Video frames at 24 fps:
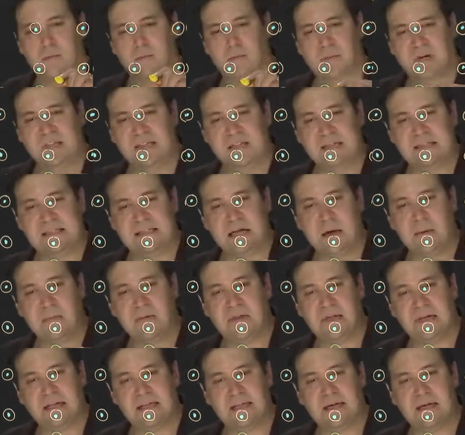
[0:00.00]
but
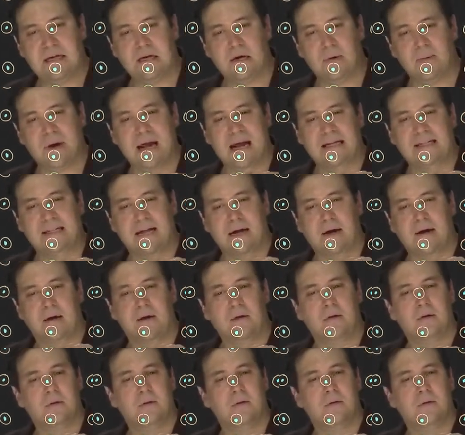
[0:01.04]
something like a
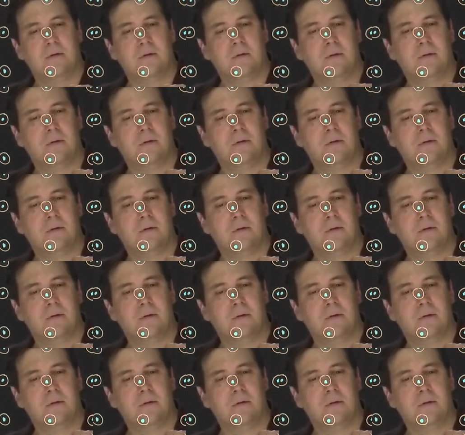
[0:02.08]
rectangle.